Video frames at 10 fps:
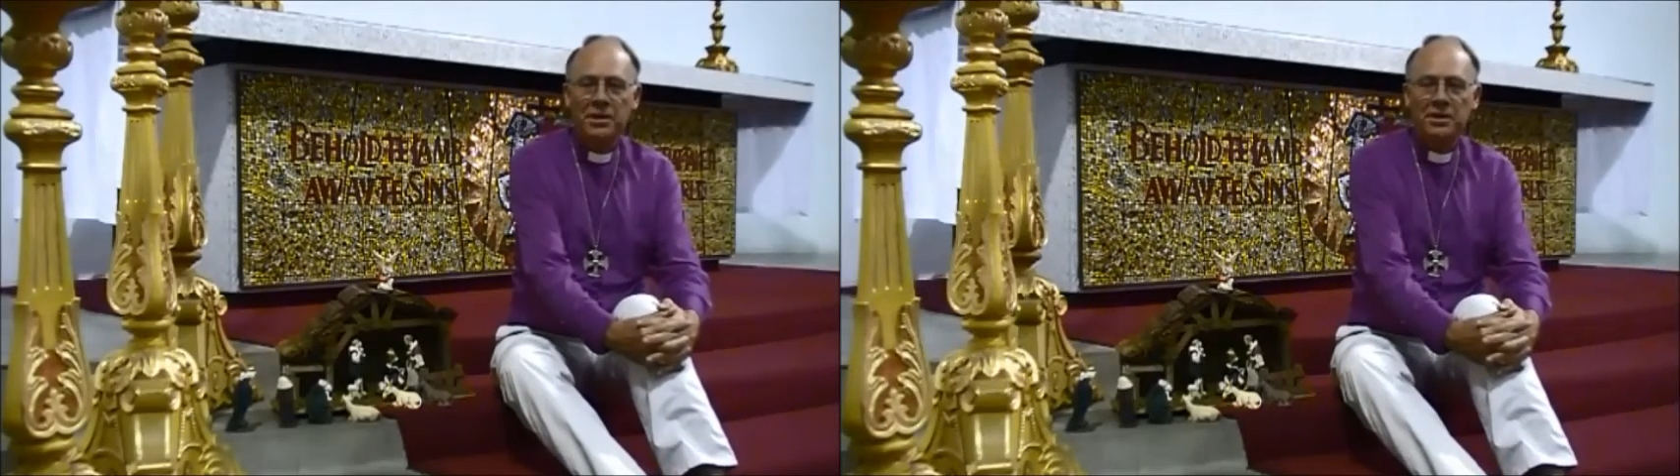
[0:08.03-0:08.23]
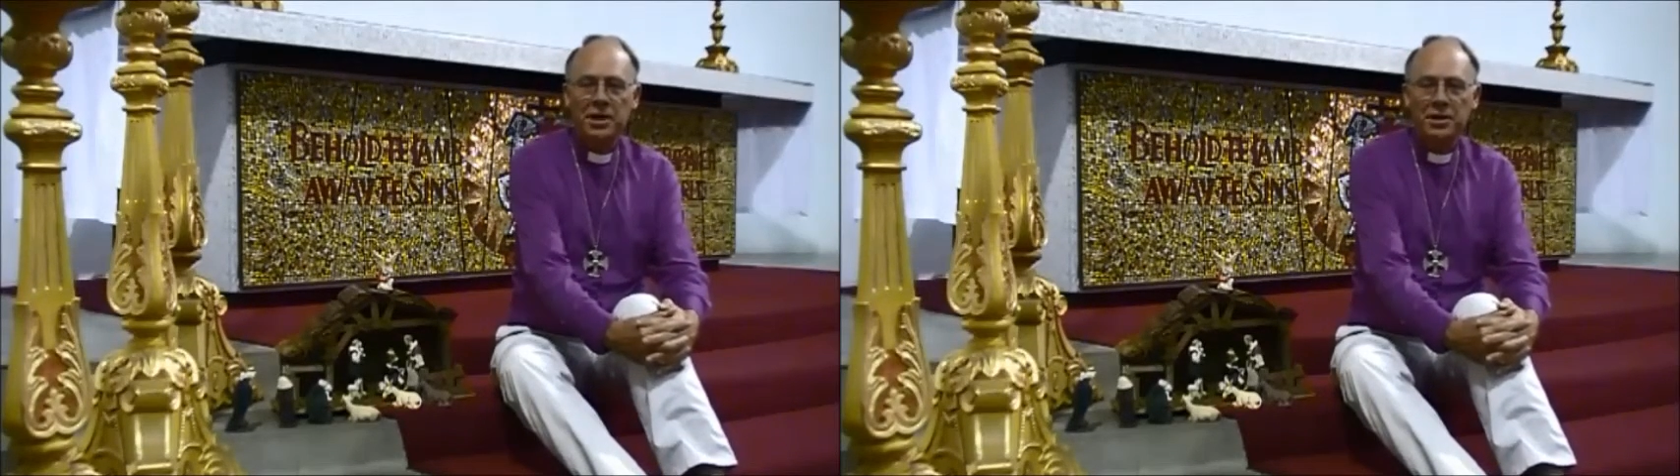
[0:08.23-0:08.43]

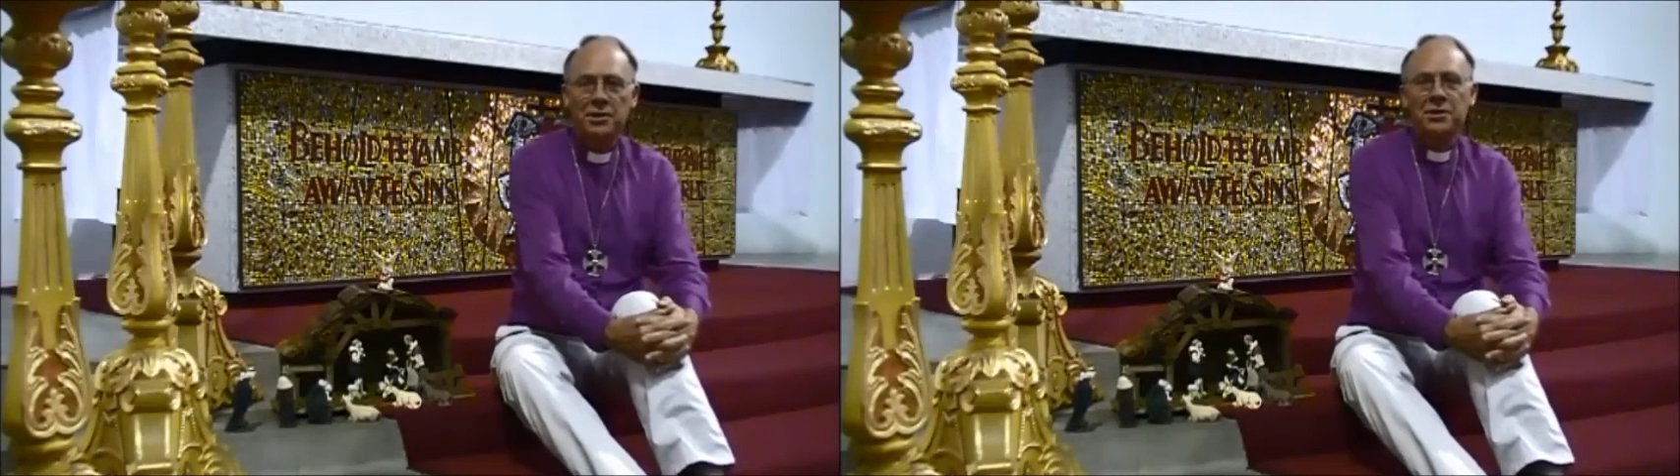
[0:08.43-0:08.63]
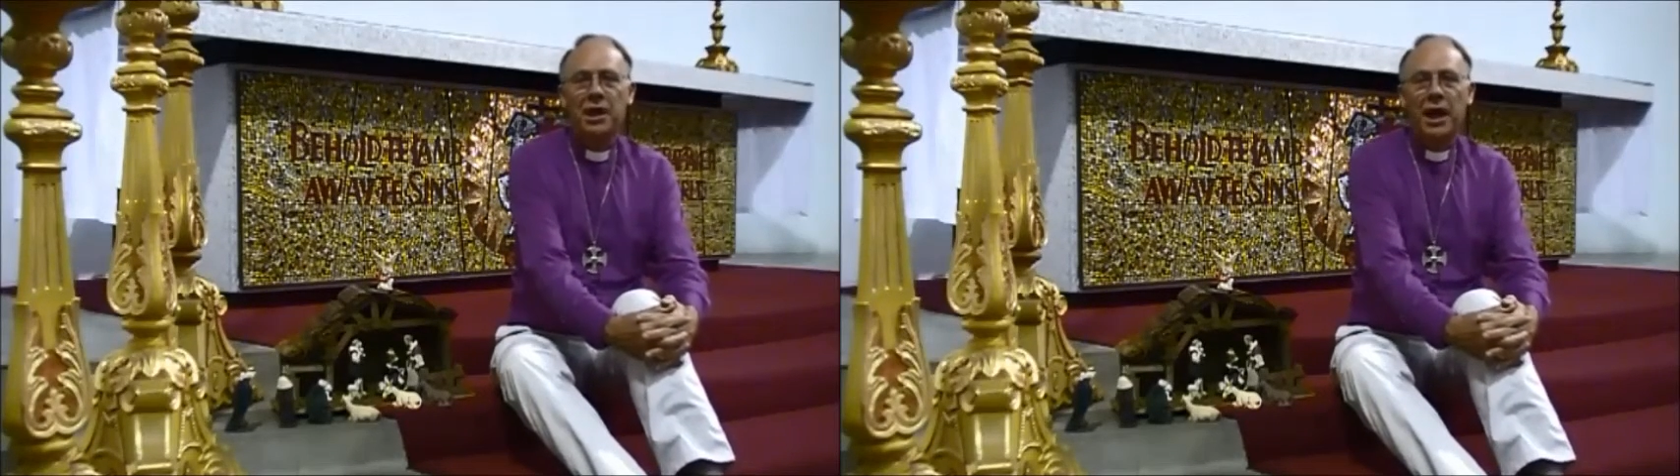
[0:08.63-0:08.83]

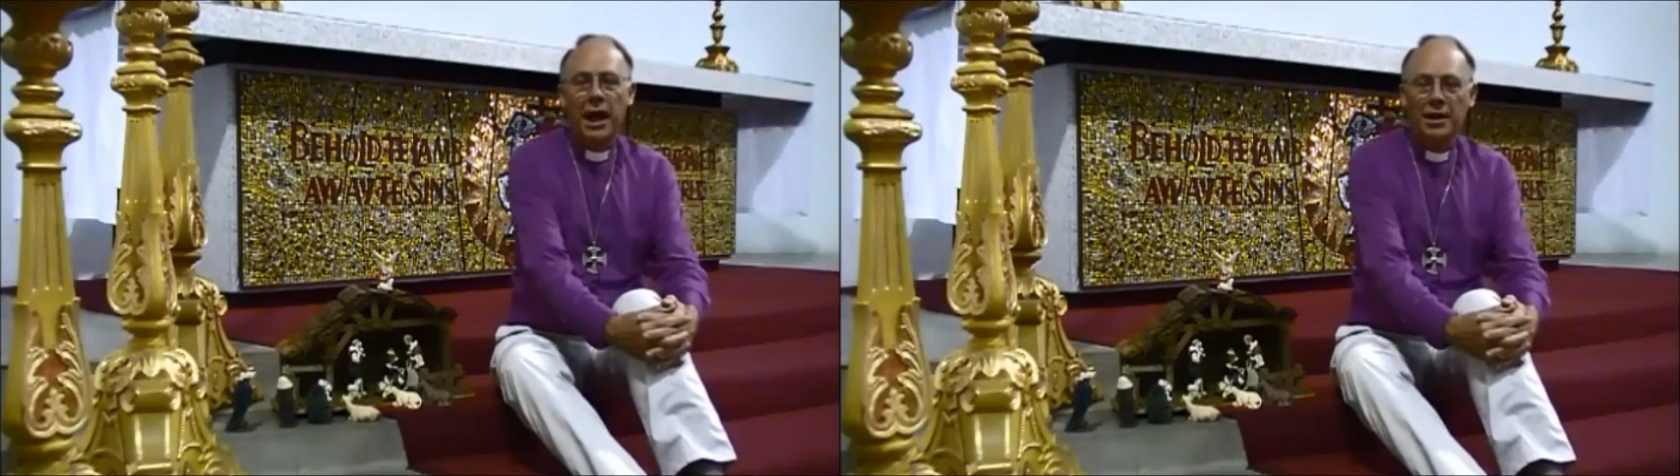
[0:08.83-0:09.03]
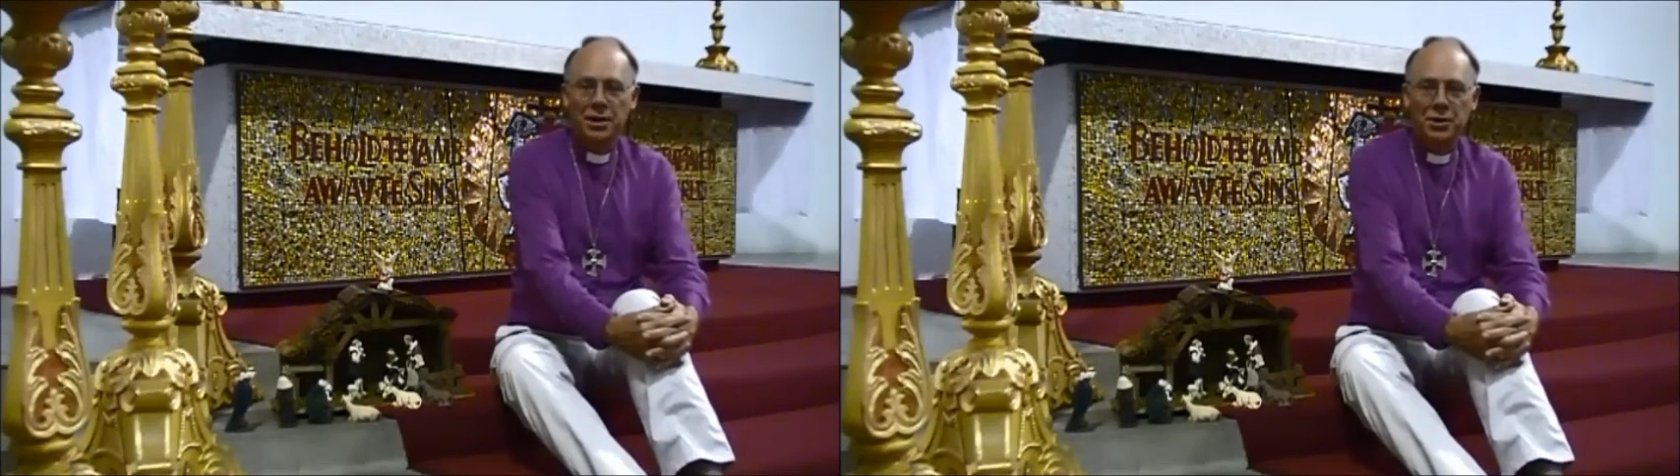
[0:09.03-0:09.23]
centres
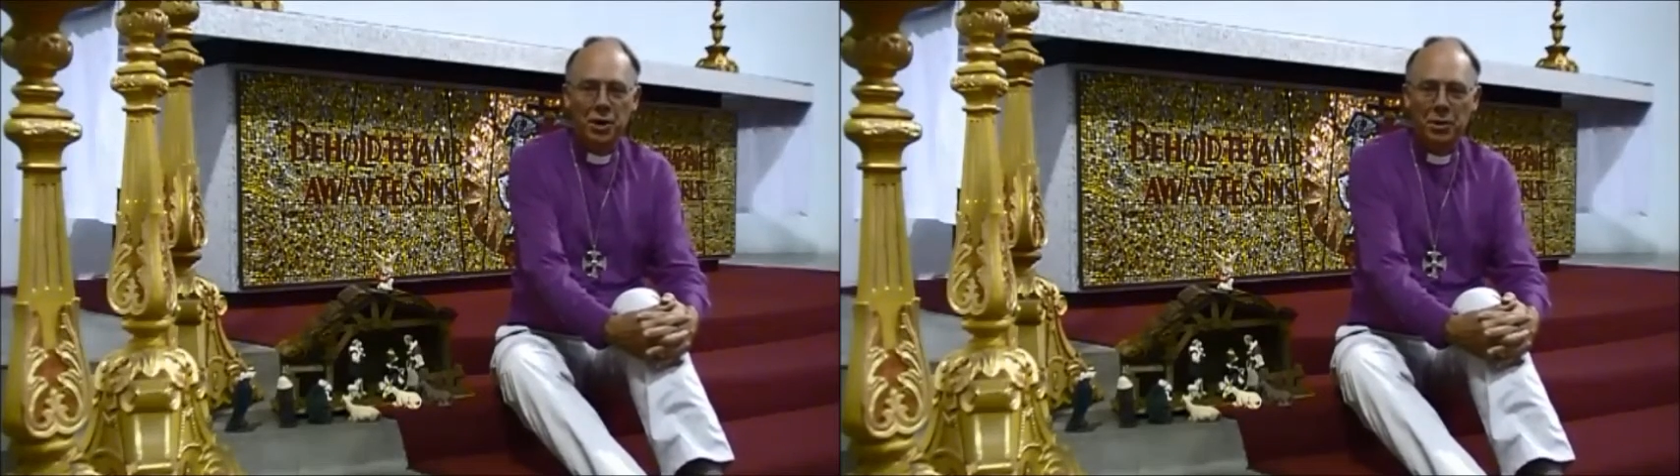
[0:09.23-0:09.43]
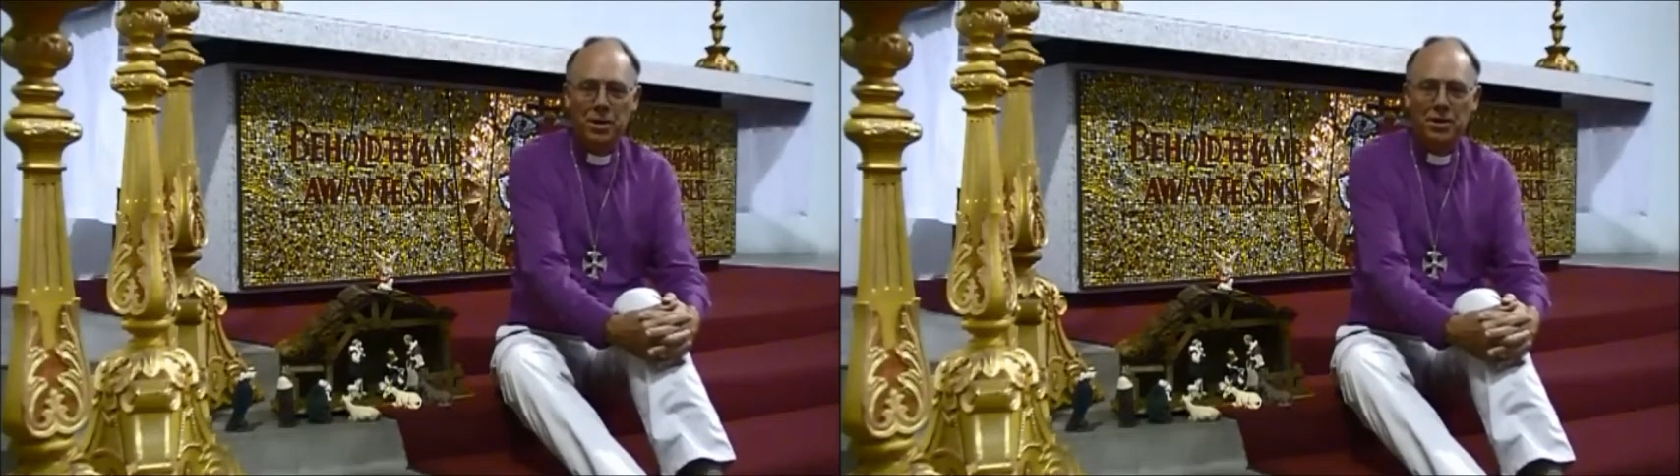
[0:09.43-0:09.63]
and in the
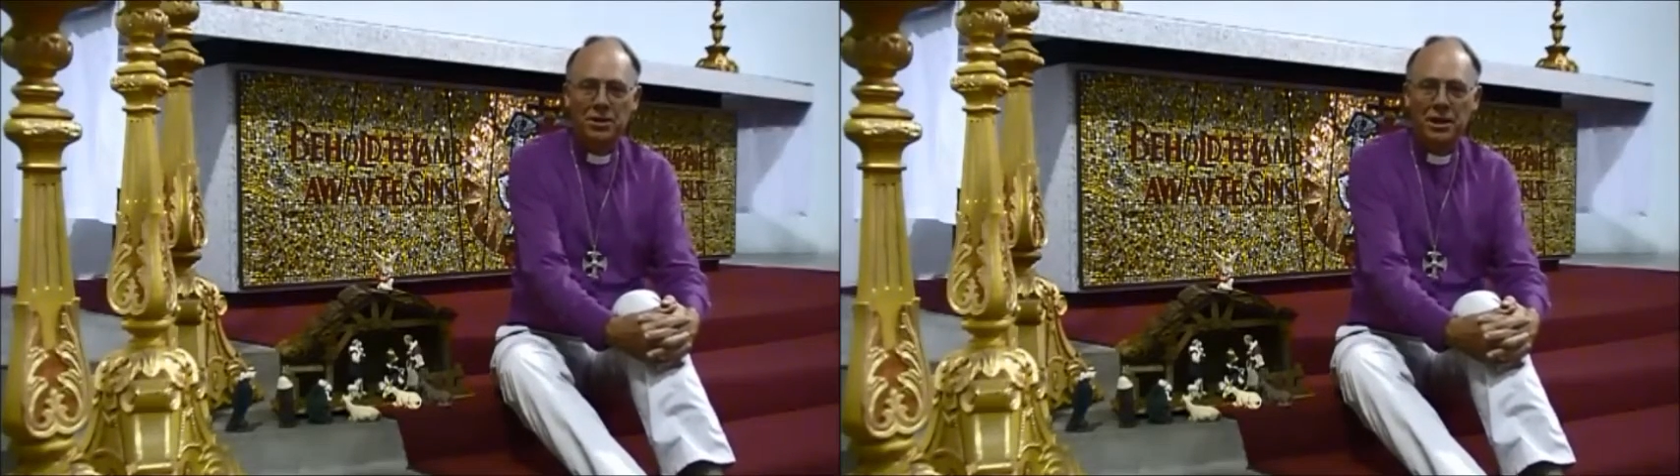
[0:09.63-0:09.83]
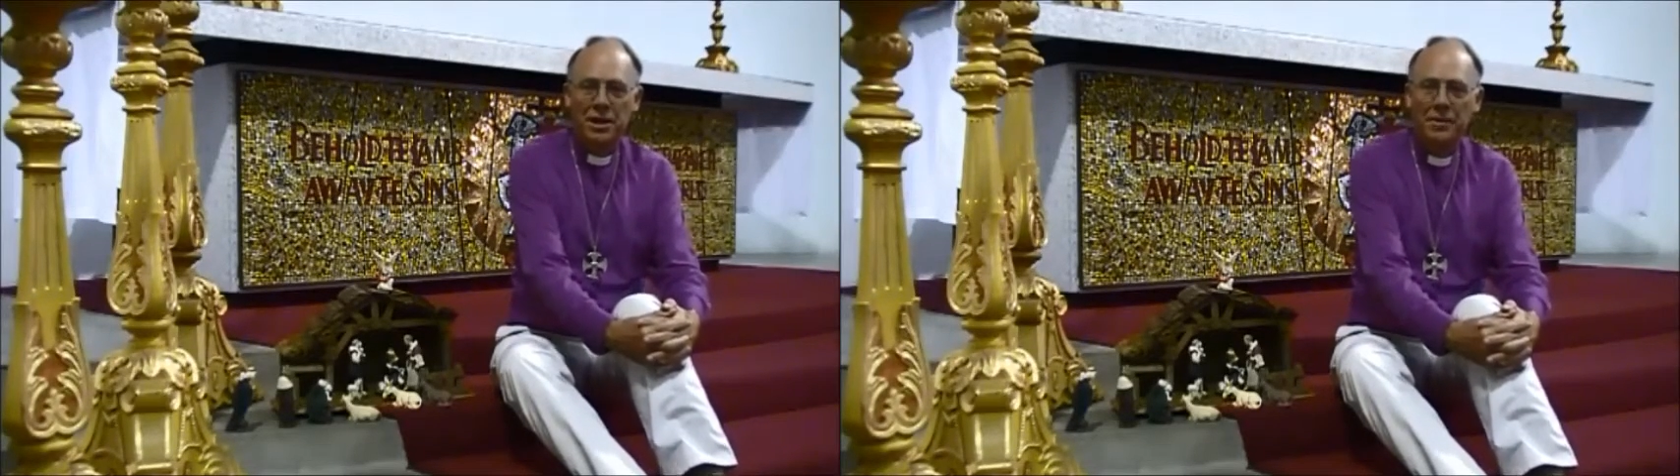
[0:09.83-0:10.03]

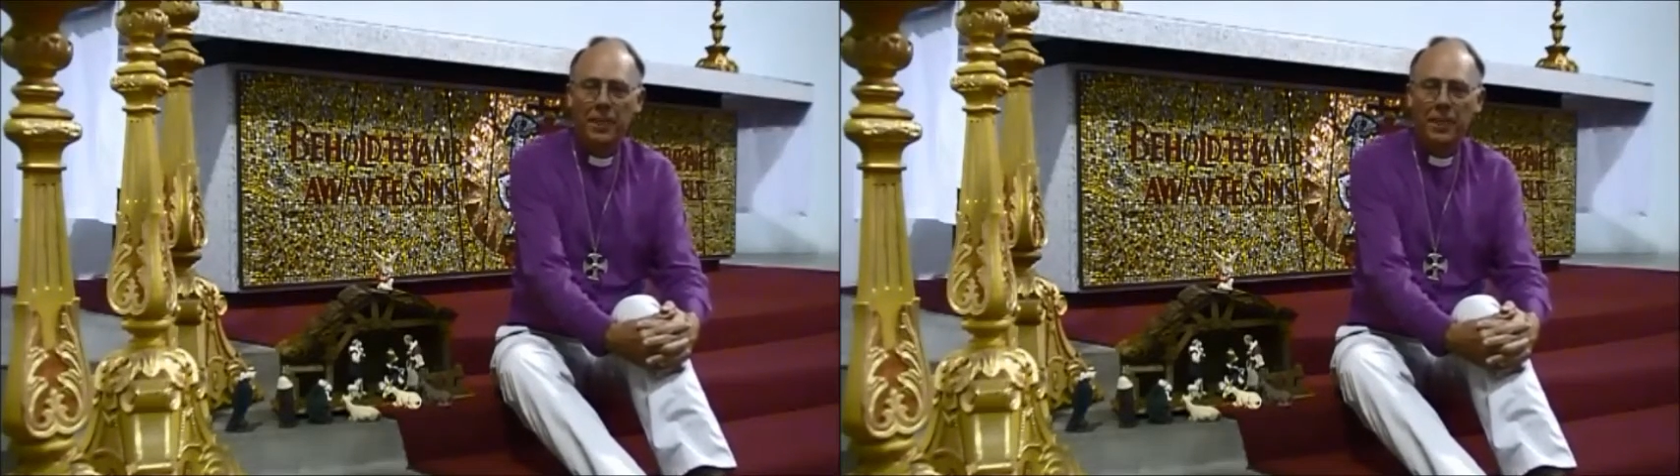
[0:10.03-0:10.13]
community.